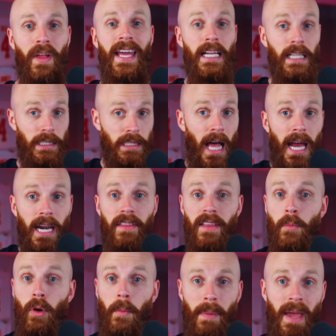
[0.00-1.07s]
and a lot of
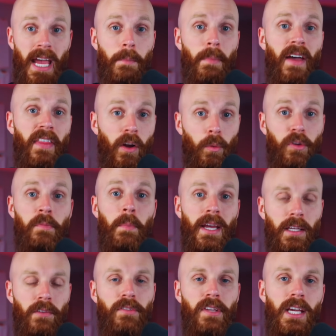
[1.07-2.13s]
them were paid by their
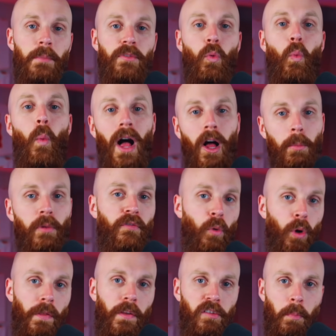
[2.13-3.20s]
respective teams well
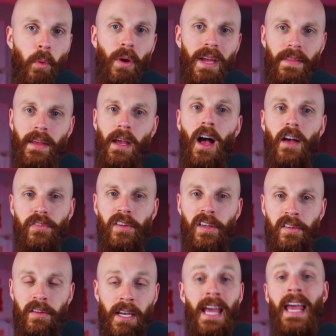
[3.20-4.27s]
before this point in the
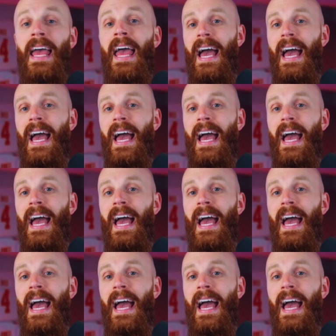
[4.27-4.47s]
offseason,